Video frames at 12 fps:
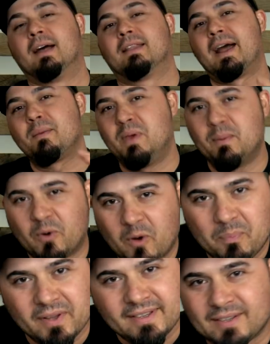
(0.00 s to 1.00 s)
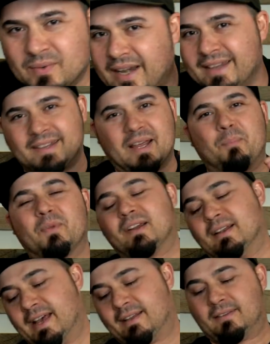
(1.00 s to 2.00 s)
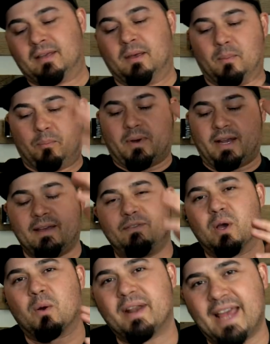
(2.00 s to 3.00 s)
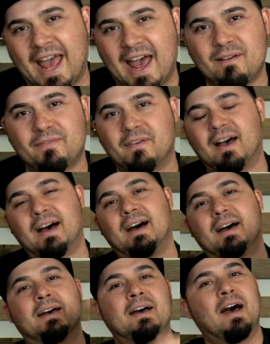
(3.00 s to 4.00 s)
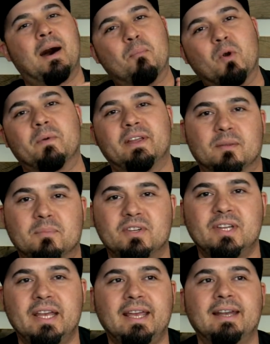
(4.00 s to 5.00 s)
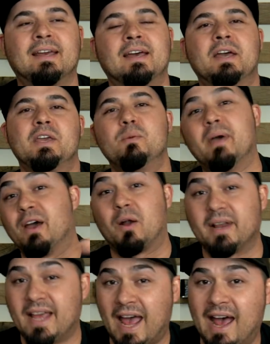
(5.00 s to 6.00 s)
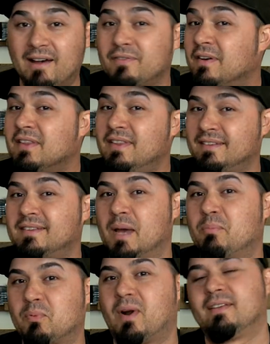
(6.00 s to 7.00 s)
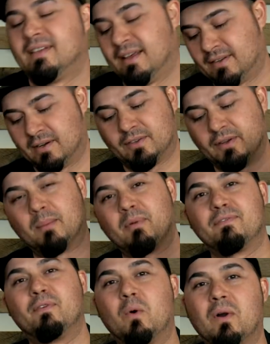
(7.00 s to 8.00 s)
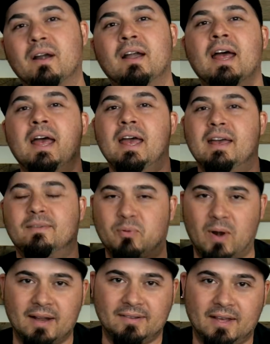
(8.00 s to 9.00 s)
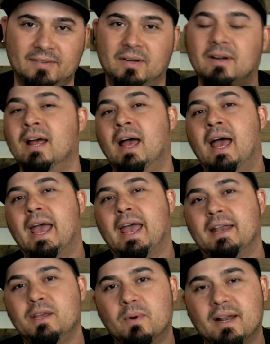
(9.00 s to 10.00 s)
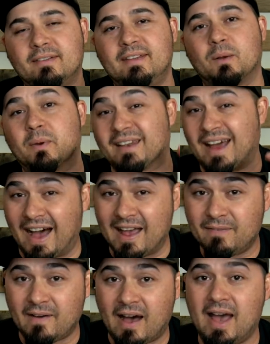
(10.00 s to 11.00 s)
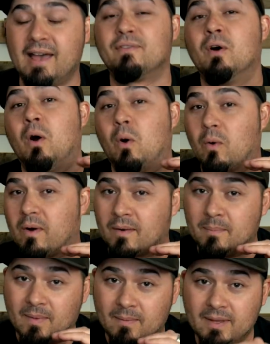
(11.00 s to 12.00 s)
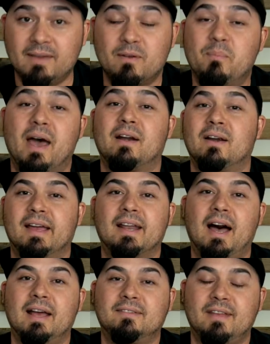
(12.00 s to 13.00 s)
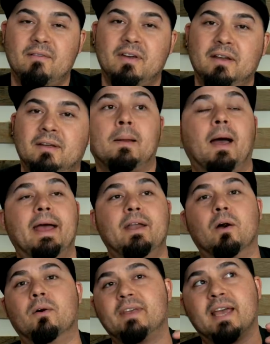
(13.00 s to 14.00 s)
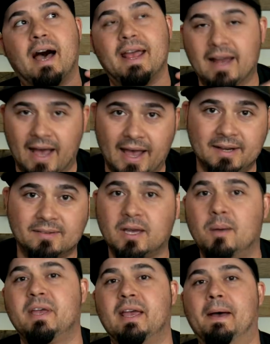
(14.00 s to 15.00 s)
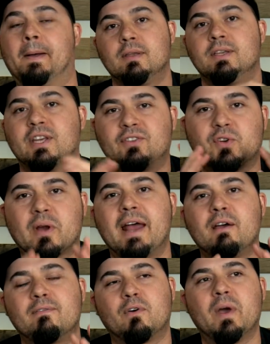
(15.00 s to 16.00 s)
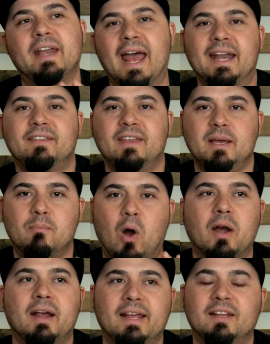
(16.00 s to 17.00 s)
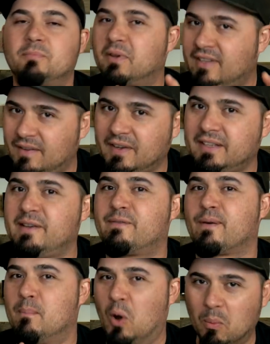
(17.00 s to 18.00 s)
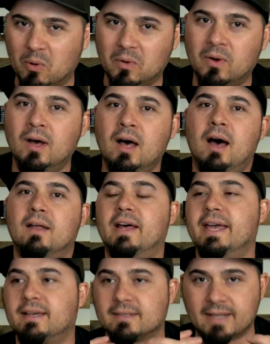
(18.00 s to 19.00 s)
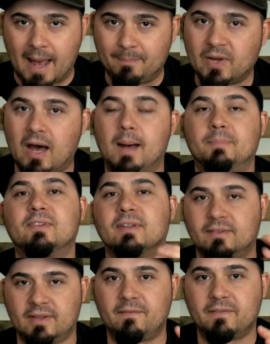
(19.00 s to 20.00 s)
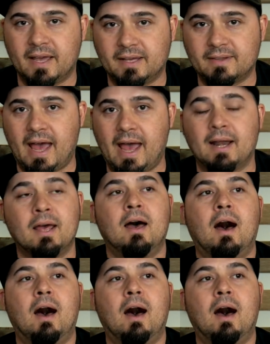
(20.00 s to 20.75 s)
a lot of people will put this right at the top of their list but if you already have uh, a more recent machine, you may already have this type of processor. So number four is processor, and you wanna stick with an i5 or even better, an i7. I know the i9 is coming out. Just try to avoid anything marketed specifically for mobile, like laptops, stuff like that.